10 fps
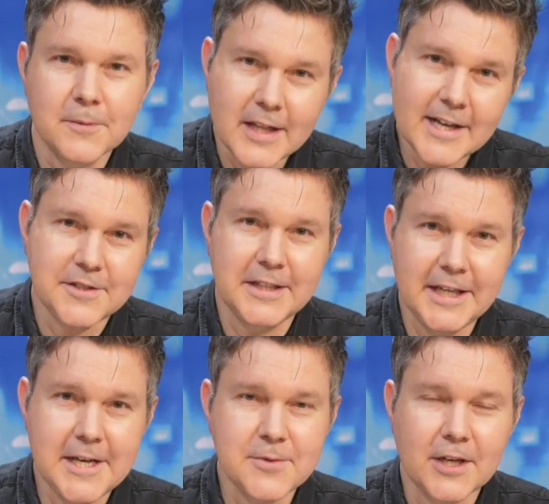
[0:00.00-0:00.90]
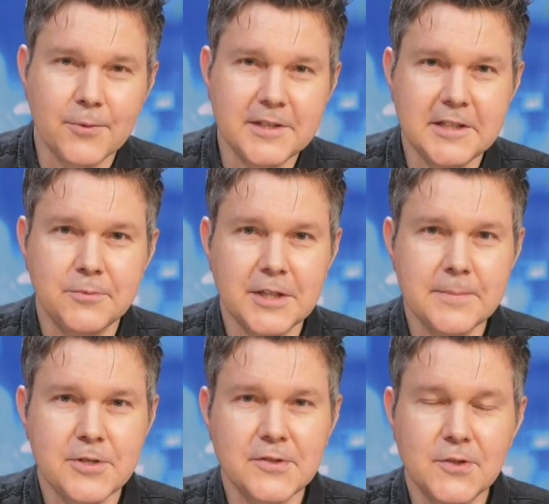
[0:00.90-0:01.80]
classic games like Red Dead
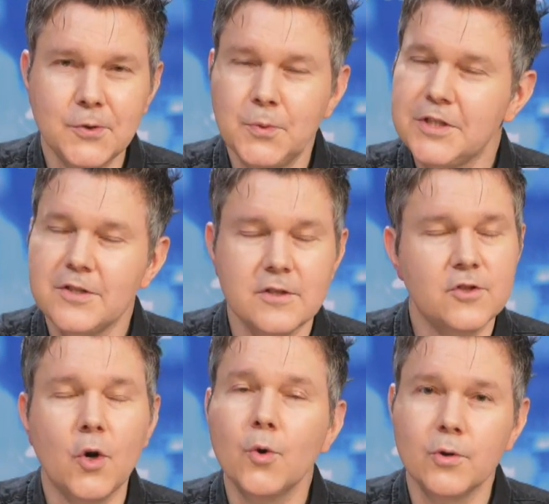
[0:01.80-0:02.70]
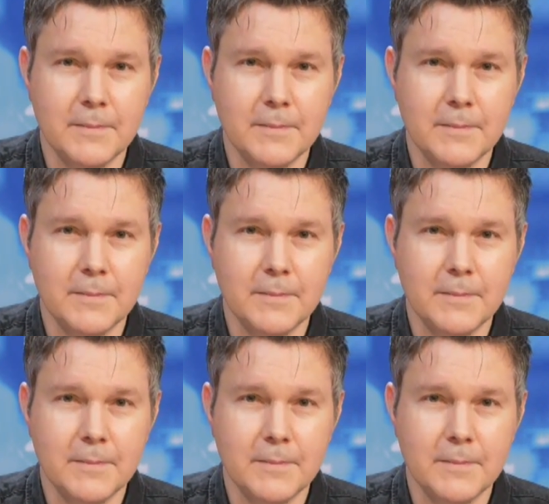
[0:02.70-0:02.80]
Redemption 2, which is a total